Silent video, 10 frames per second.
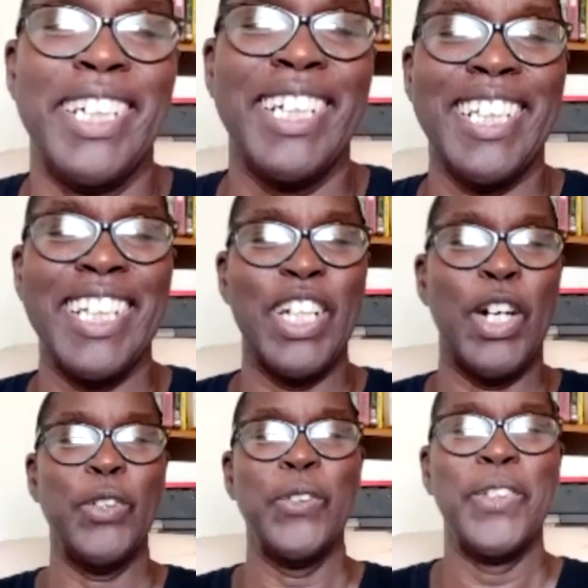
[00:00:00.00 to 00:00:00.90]
You
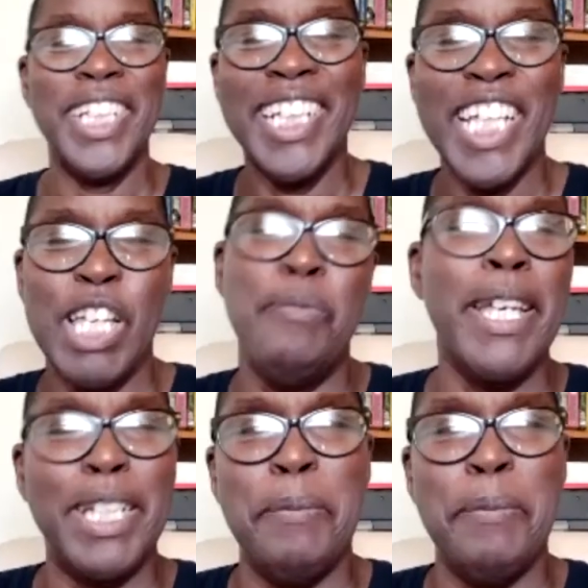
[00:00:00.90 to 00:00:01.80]
know, it may
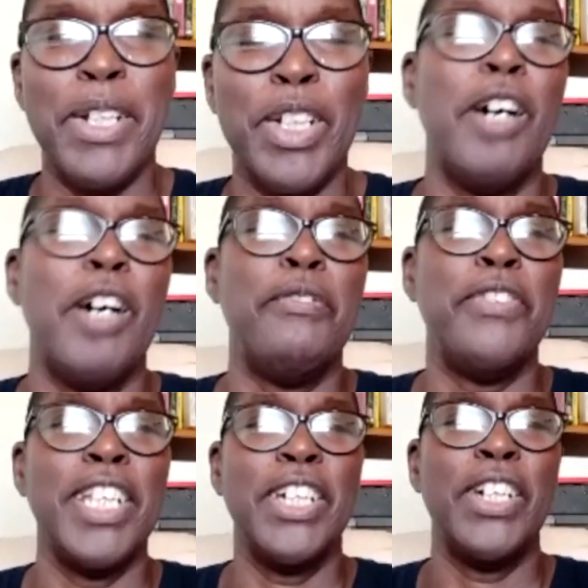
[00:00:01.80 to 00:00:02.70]
depend on how I'm
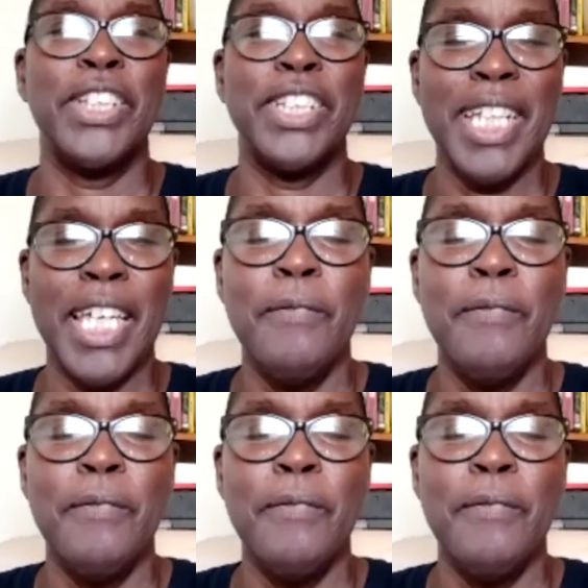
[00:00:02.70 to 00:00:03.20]
feeling on the day.